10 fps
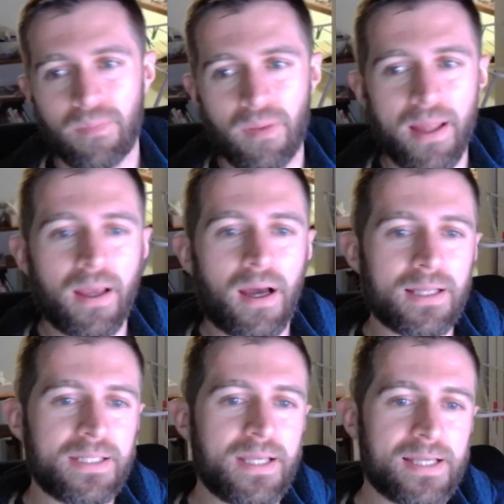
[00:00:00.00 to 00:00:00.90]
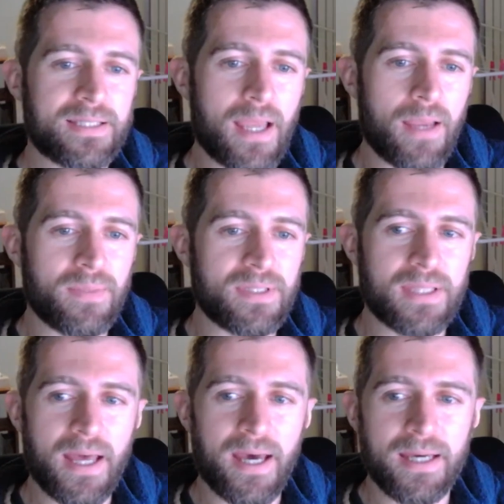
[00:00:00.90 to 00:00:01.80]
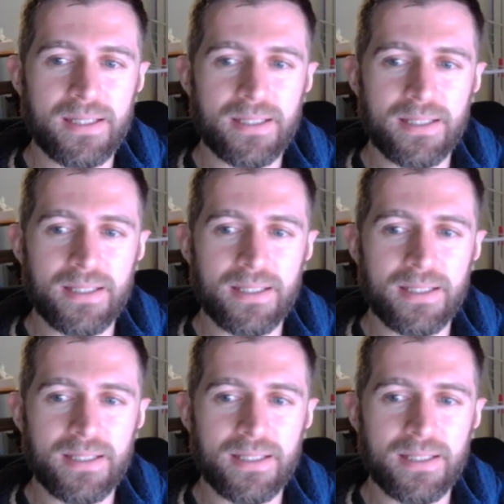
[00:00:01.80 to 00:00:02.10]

RTS game is that